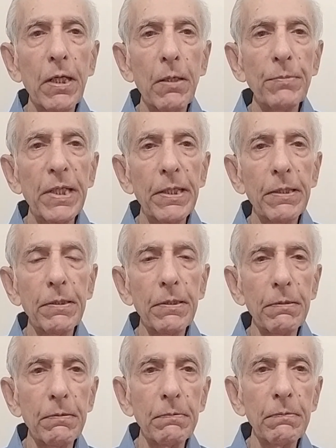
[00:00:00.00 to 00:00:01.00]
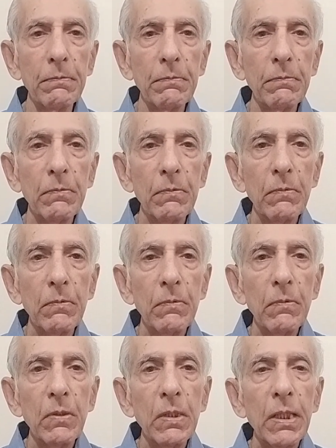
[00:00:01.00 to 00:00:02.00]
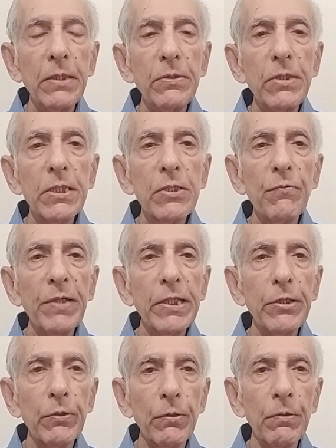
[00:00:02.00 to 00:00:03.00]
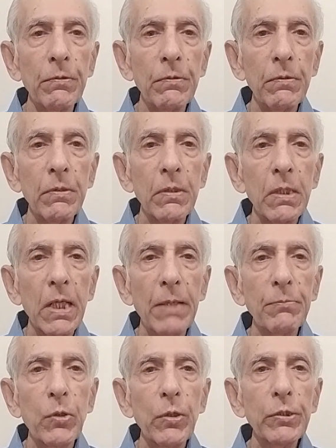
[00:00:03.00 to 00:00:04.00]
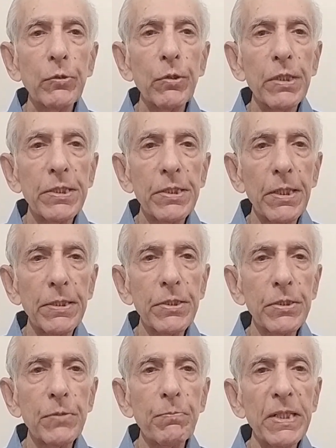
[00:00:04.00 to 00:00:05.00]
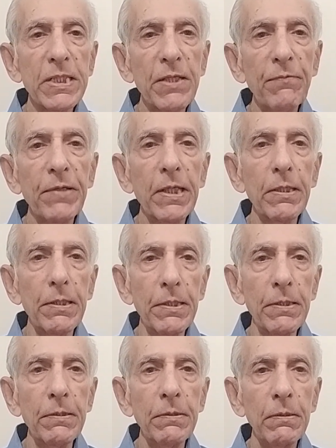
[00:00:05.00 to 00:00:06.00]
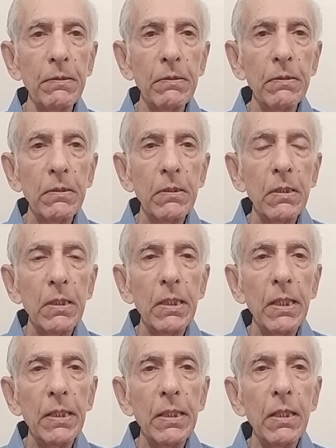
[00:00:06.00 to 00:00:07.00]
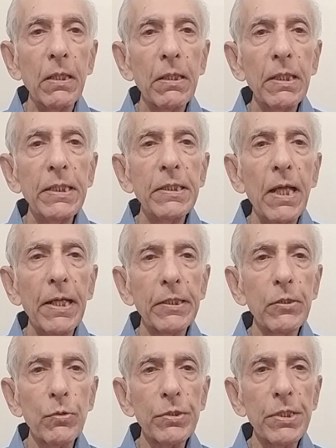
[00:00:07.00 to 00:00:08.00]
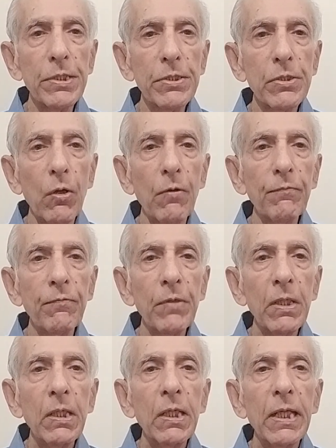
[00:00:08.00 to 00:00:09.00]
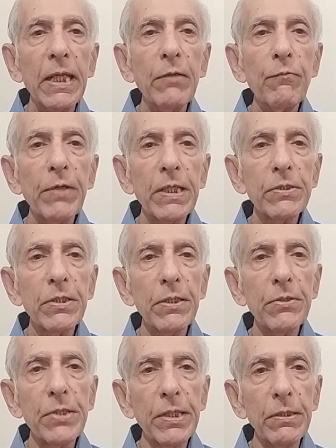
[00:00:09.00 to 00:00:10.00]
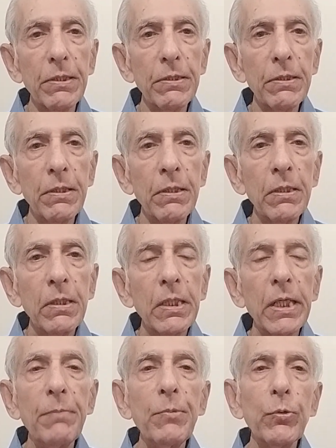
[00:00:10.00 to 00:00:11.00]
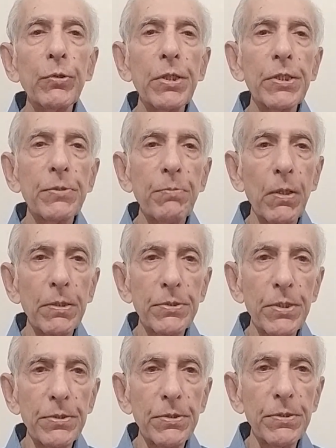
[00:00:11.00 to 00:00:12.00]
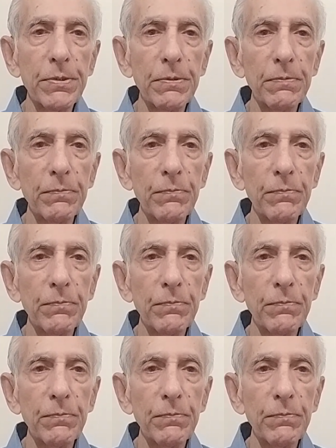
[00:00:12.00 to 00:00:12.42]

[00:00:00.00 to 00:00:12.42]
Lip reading: Amdekar. In this video, I am going to discuss specifically early diagnosis of infection-triggered immune responses.